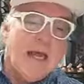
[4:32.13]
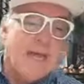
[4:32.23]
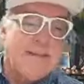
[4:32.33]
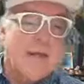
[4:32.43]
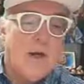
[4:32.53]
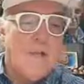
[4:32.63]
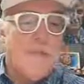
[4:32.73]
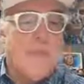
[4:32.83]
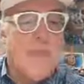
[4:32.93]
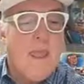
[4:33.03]
So
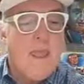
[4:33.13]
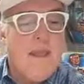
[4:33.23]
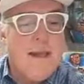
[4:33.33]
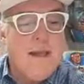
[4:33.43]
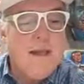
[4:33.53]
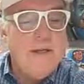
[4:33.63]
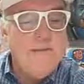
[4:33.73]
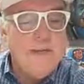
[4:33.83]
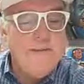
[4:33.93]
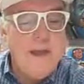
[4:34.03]
again,
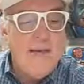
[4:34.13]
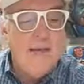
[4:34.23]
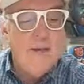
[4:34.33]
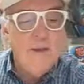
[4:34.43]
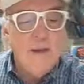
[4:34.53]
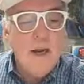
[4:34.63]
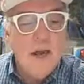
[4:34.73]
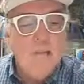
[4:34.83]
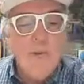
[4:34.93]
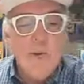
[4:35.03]
you've got 5 little
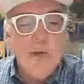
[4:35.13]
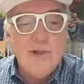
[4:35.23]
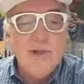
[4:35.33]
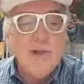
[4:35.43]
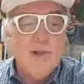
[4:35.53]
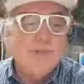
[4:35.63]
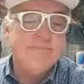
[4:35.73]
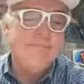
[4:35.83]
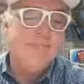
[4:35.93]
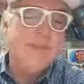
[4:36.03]
components here.